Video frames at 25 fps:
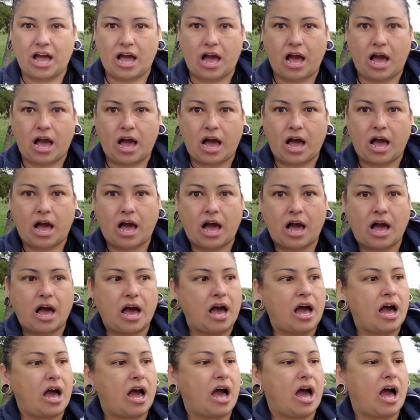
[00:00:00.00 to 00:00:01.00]
Oh,
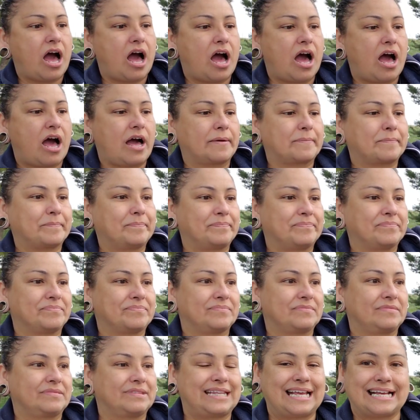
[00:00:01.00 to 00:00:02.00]

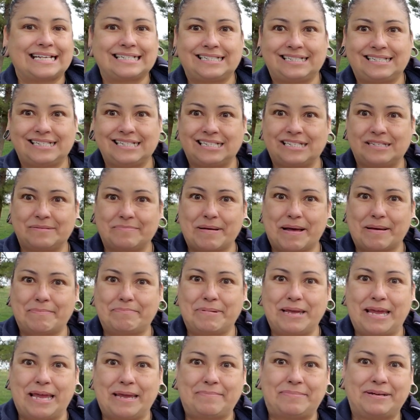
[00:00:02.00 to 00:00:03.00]
that's just my
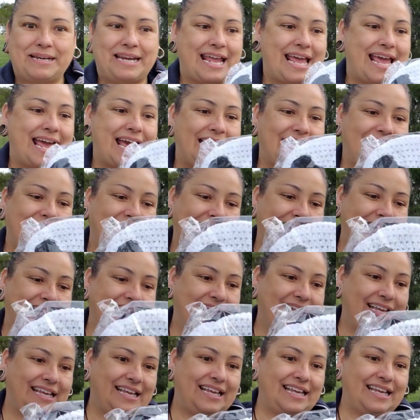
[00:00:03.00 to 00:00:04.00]
baby daddy.
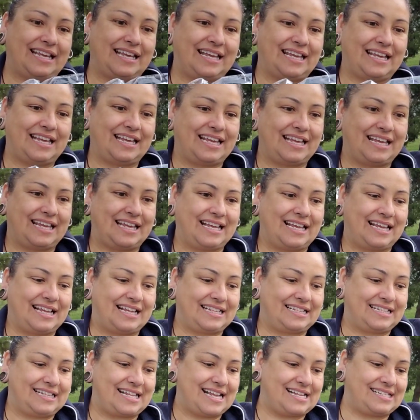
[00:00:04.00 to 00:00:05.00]

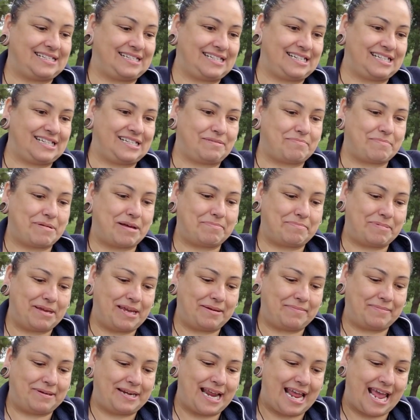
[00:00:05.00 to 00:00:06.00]
That's just my
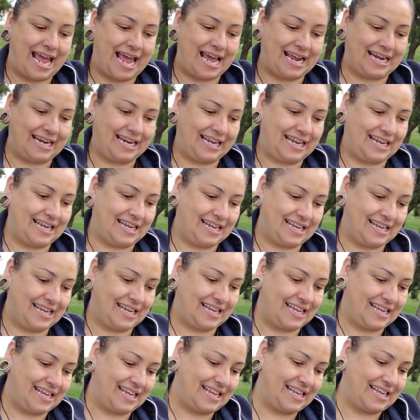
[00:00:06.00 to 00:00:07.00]
baby daddy.
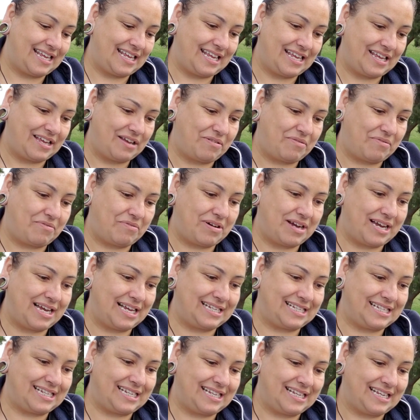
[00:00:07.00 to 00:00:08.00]

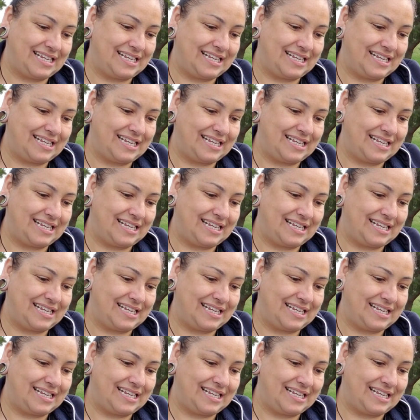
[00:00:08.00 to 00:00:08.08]
What?